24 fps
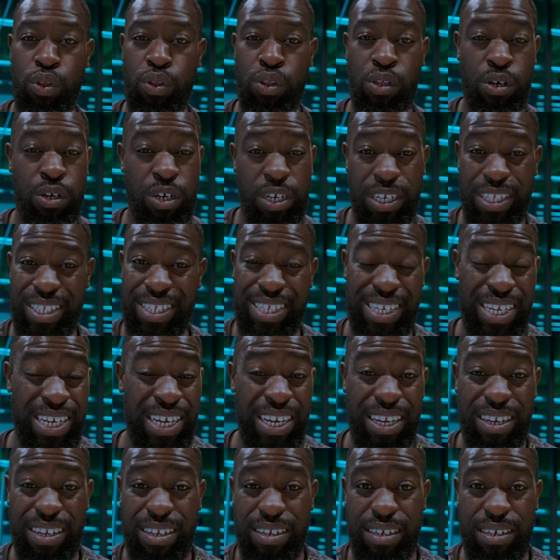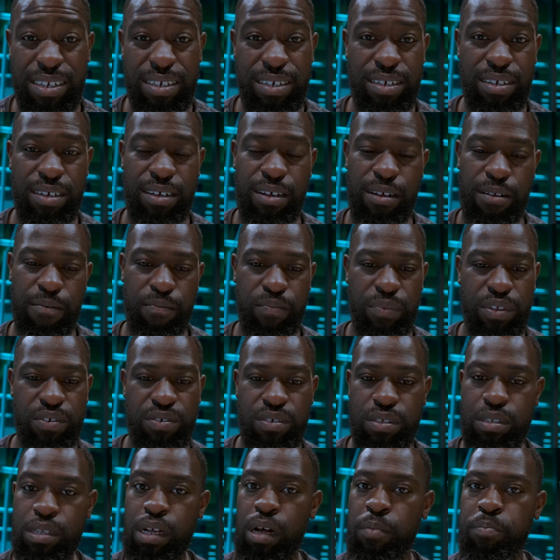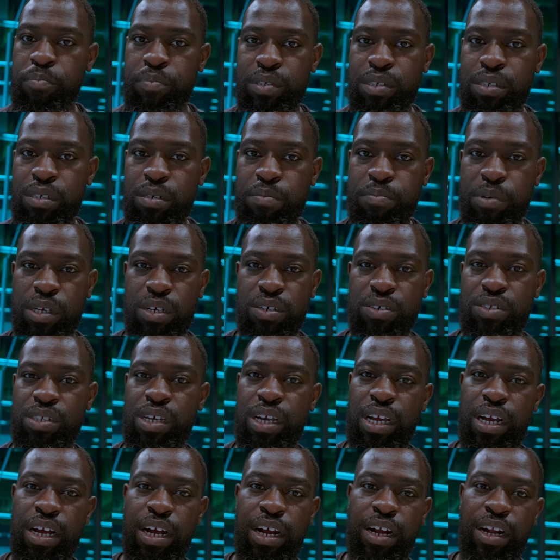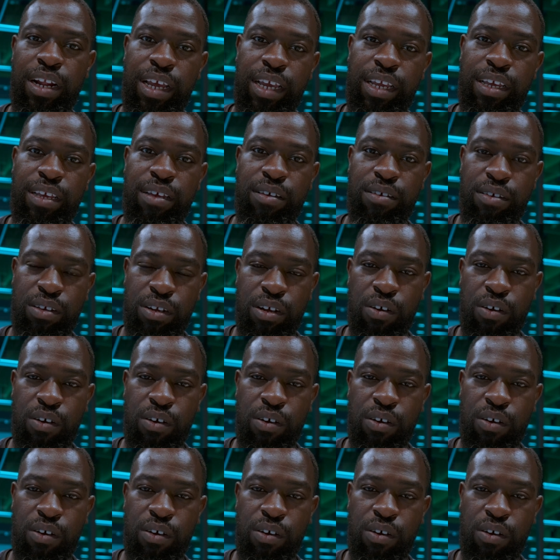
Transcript: 13 stops, because they are like,